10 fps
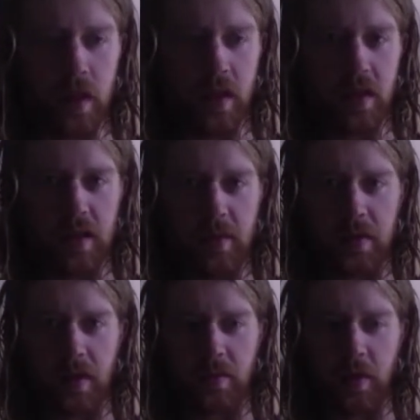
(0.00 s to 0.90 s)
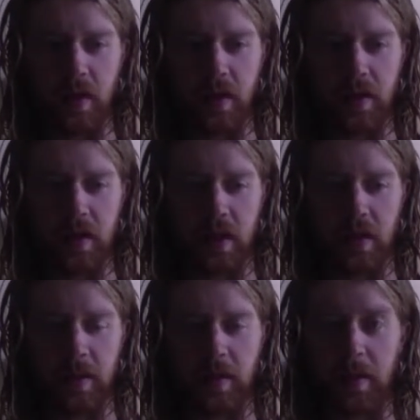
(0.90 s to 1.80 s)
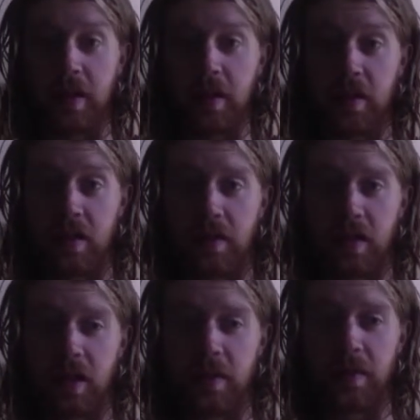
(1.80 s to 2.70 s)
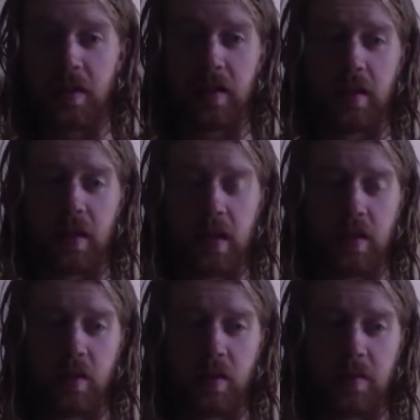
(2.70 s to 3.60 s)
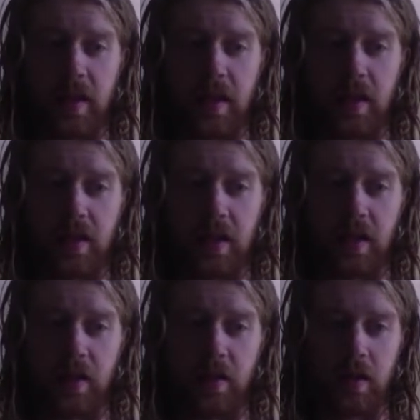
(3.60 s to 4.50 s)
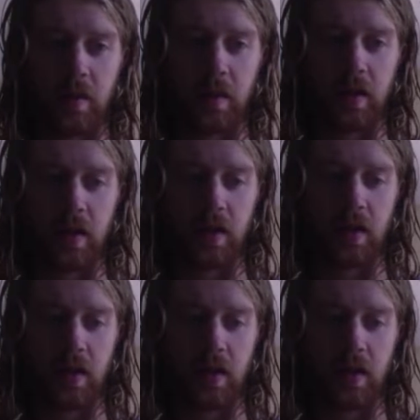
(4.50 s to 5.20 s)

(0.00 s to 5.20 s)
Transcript: His name's not important. Met him at the surf shop in Wales, Maine, and we were